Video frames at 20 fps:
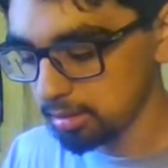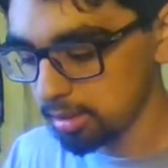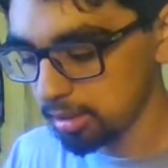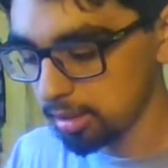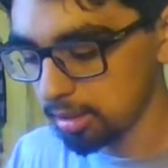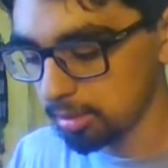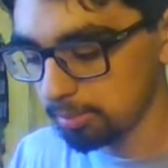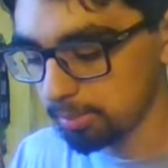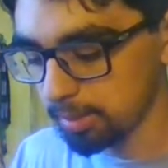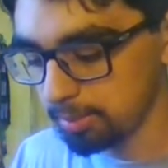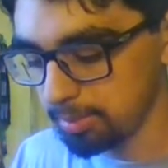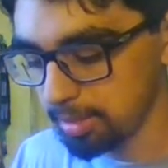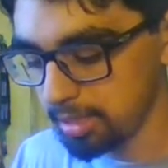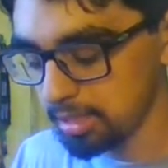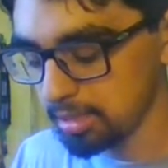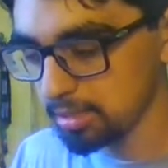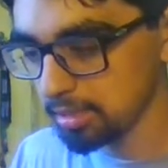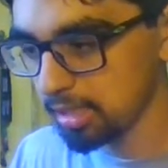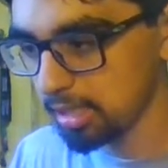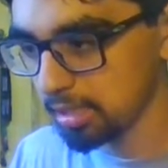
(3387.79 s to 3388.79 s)
on my Mini
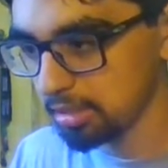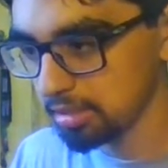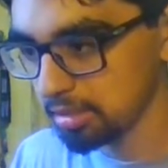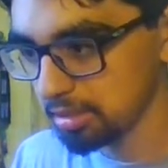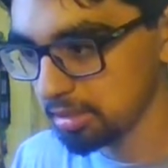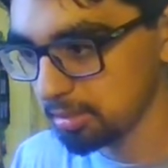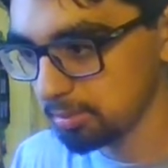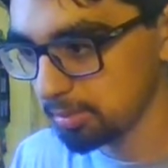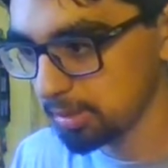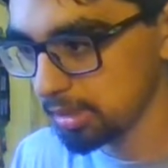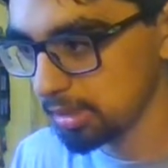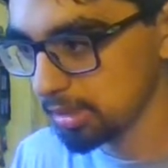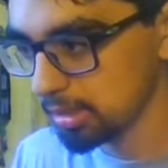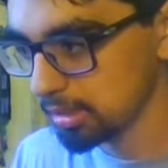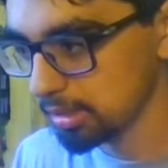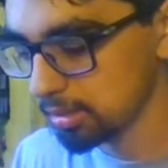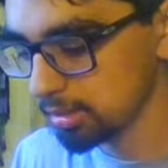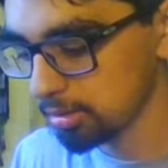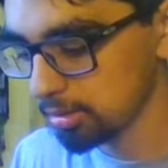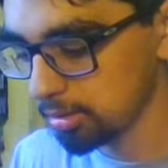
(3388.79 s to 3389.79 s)
Slash
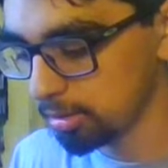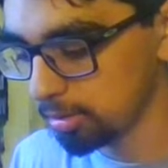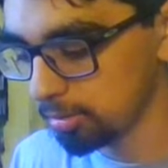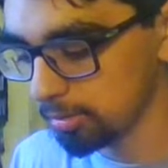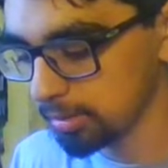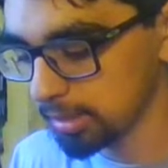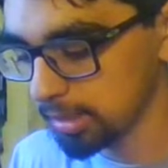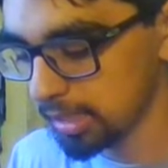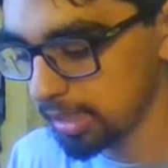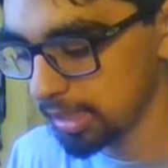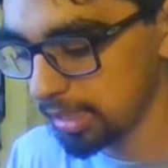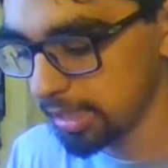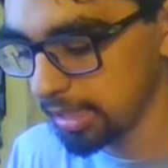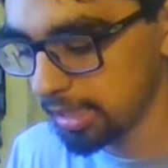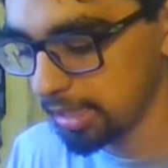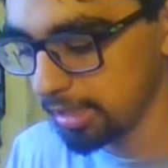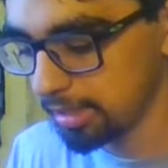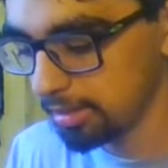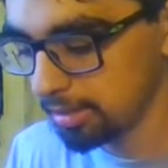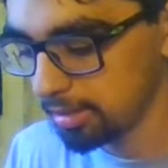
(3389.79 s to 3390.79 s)
because the old ones that I
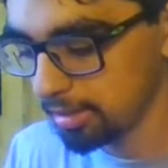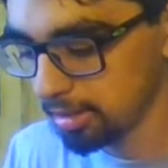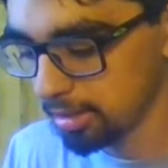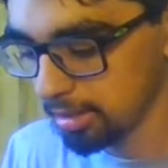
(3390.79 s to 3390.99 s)
had